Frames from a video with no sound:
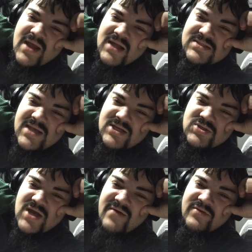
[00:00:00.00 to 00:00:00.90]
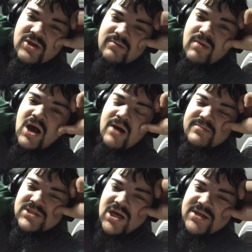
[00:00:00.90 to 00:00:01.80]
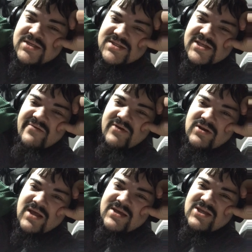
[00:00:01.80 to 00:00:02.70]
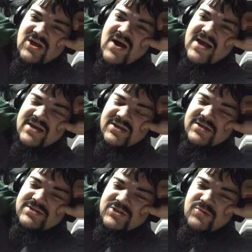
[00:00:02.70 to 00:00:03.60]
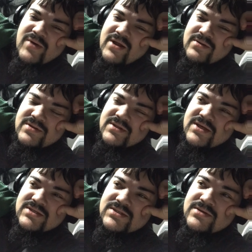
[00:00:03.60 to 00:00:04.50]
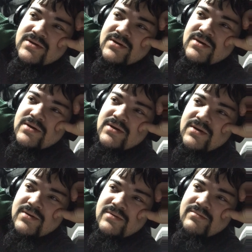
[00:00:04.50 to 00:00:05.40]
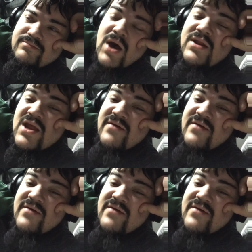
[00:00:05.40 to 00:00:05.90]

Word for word: it's like driving your mom's Honda Civic. like, you know, I could do better than this. But